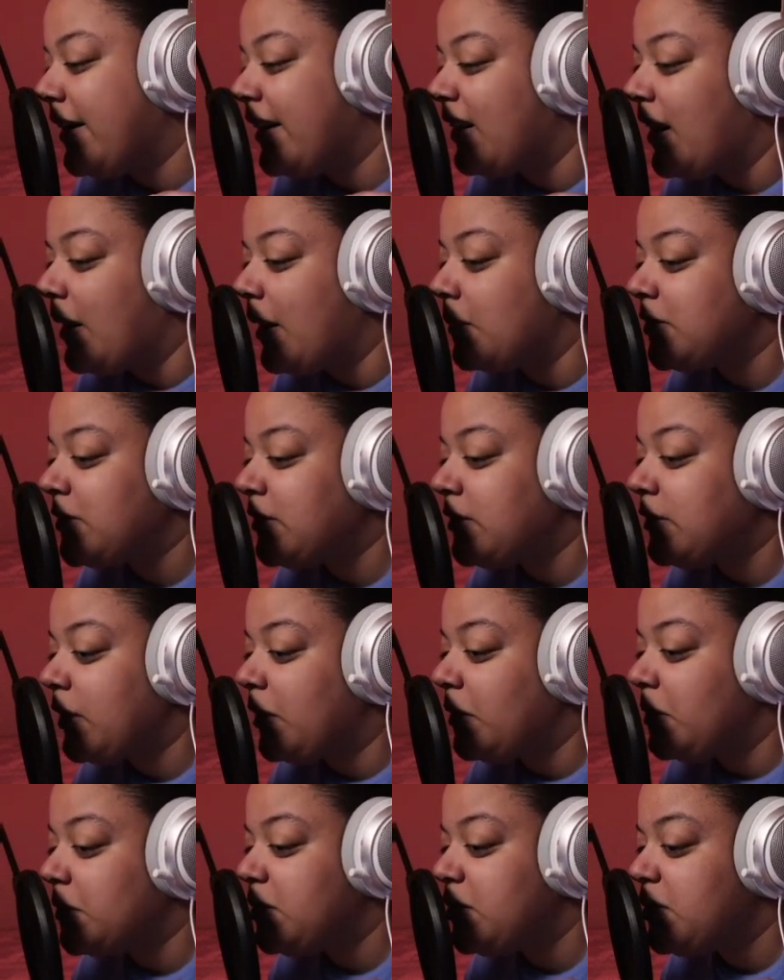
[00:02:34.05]
and I was
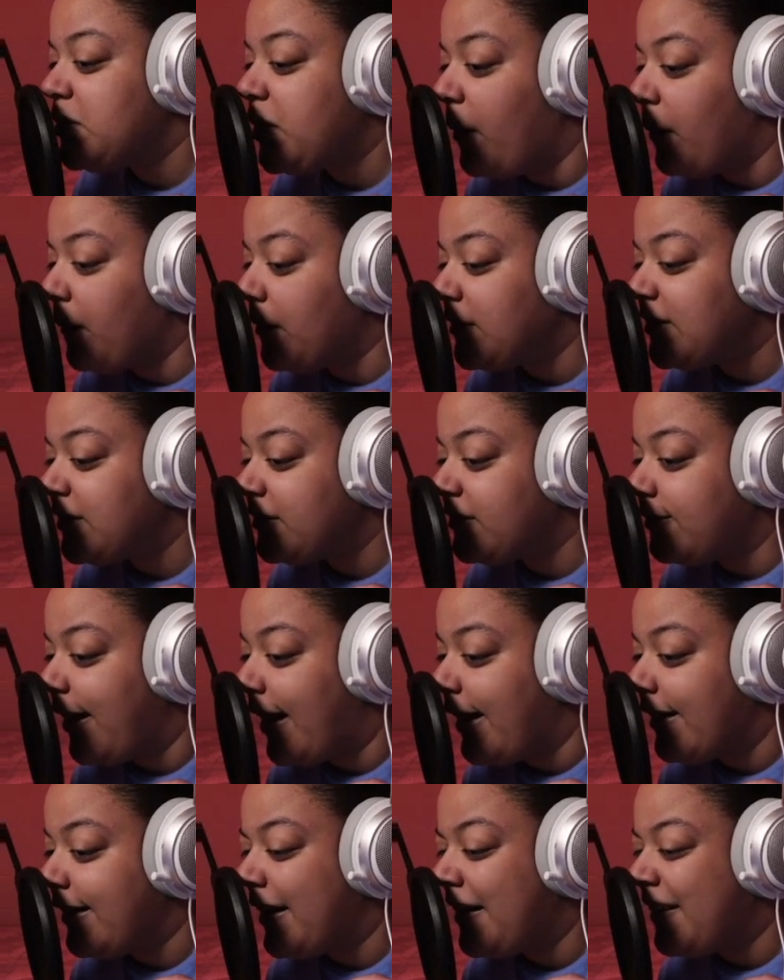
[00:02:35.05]
so stoked to
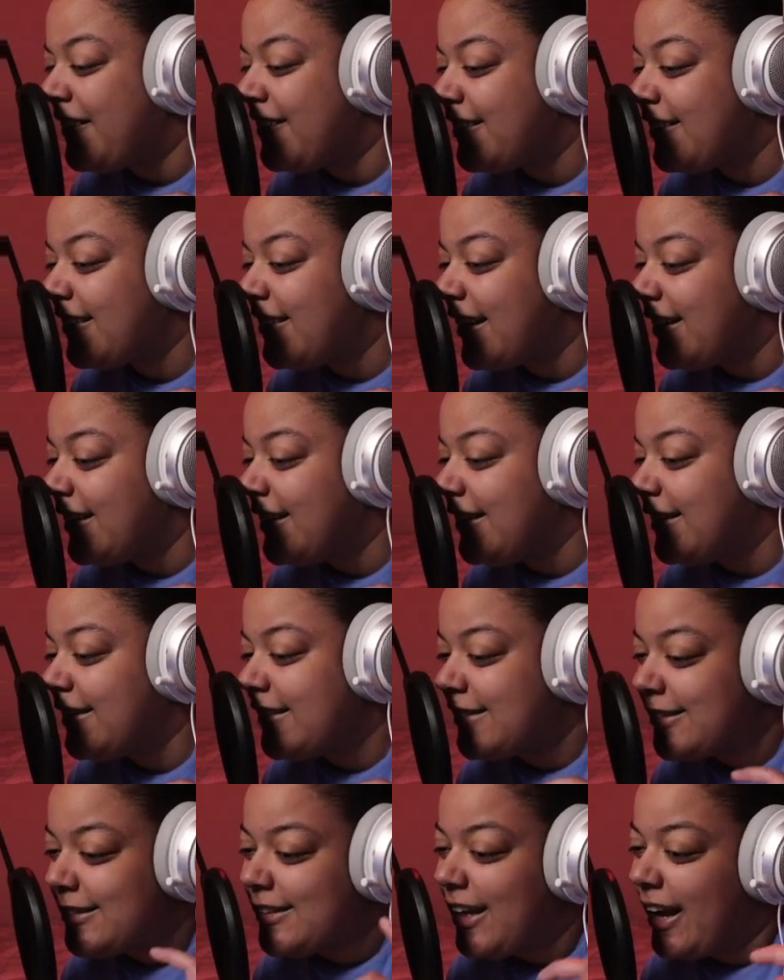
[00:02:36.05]
find out that he
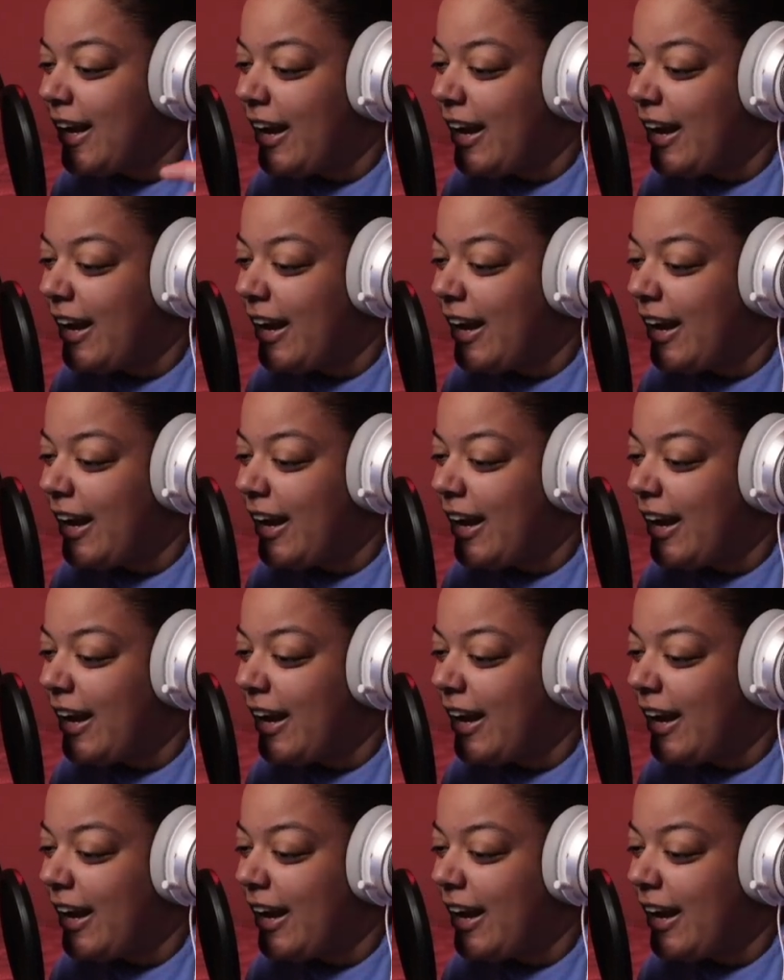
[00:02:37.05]
is